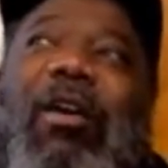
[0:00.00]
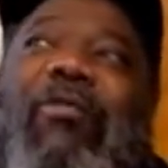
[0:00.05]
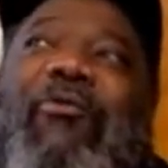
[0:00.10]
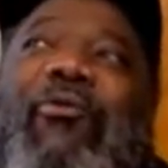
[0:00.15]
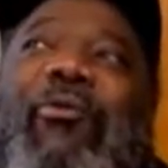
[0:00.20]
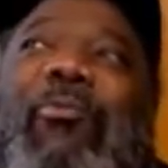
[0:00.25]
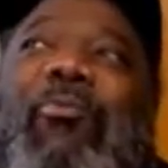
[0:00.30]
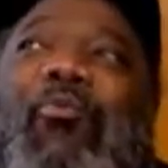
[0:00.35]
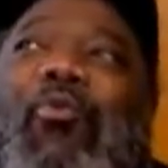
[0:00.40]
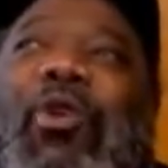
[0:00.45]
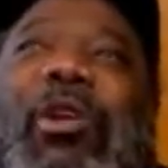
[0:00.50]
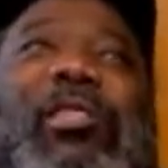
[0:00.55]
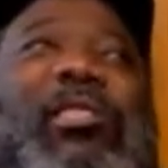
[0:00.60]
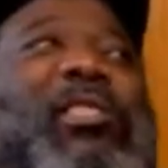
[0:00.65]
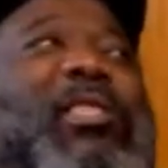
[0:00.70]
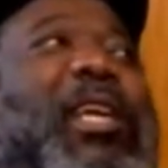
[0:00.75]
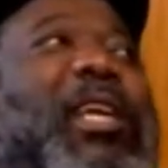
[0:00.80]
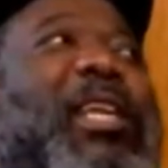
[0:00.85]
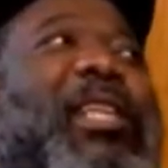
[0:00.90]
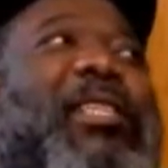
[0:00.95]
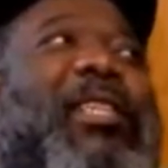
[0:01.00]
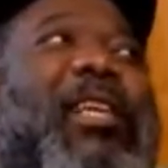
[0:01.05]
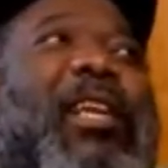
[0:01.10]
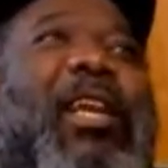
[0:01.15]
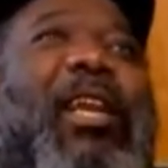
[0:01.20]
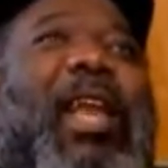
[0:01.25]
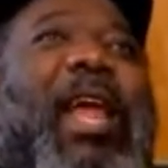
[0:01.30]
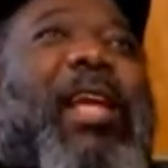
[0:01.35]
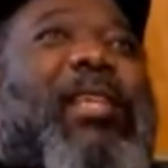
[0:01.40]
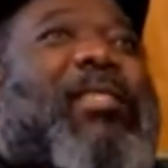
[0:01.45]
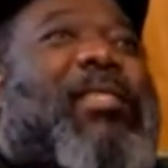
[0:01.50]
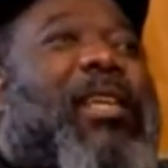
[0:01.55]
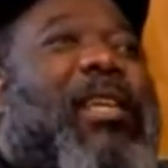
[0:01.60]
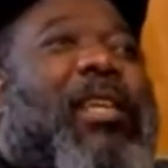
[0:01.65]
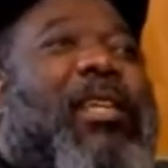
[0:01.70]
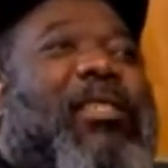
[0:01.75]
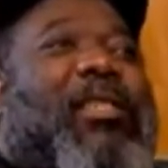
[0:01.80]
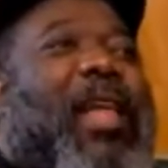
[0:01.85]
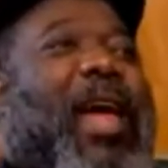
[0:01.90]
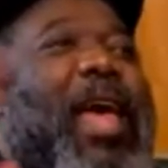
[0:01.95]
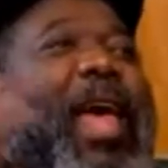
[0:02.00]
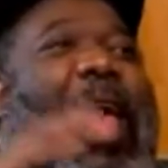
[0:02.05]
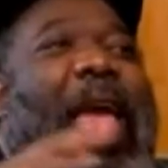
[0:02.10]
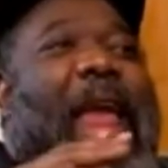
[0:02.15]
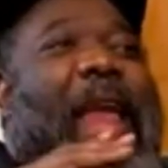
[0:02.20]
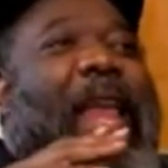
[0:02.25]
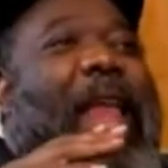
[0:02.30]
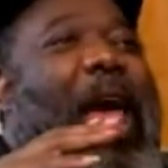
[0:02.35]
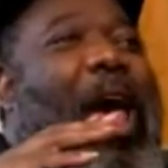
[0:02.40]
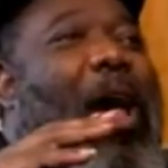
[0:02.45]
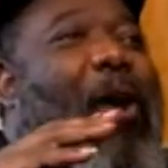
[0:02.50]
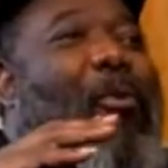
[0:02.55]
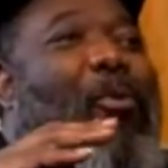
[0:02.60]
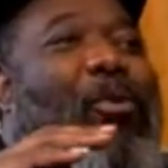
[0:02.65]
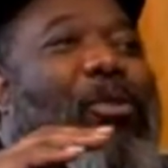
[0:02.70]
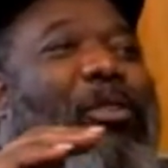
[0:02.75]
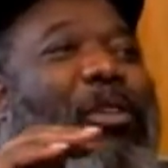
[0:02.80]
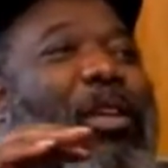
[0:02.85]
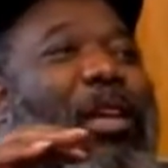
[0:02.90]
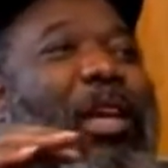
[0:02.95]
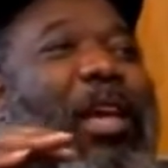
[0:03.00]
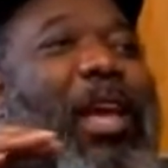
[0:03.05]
from one city to the next city, it's like eight hours.